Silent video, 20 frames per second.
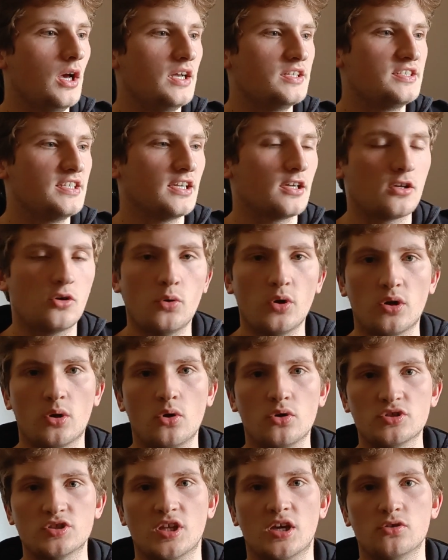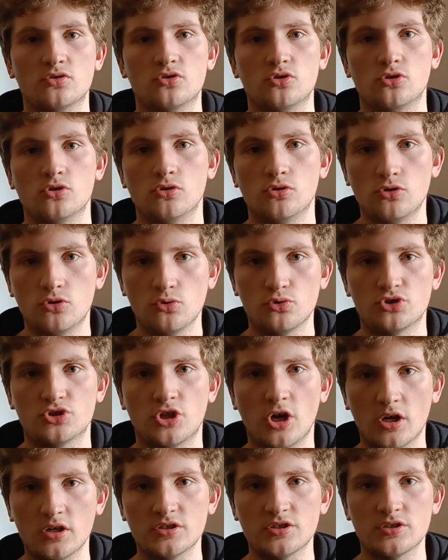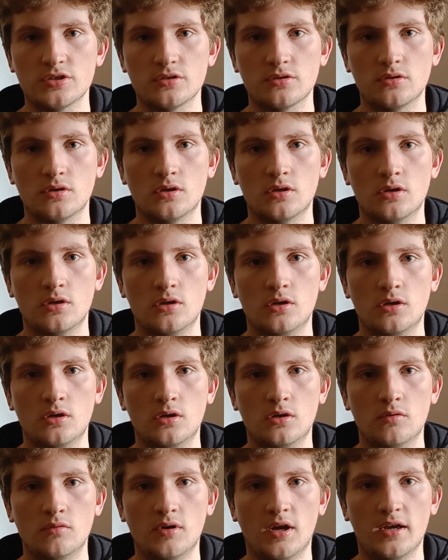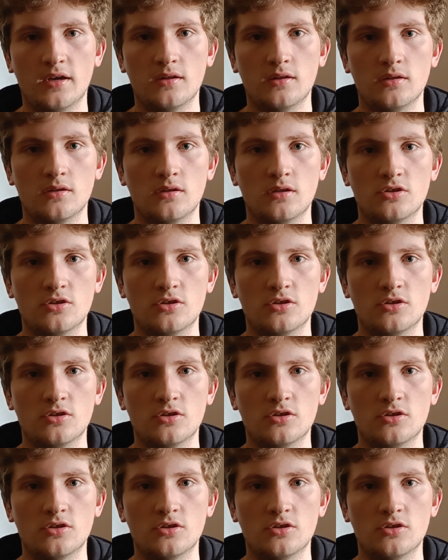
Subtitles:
I take a quick course on how to do stocks, right?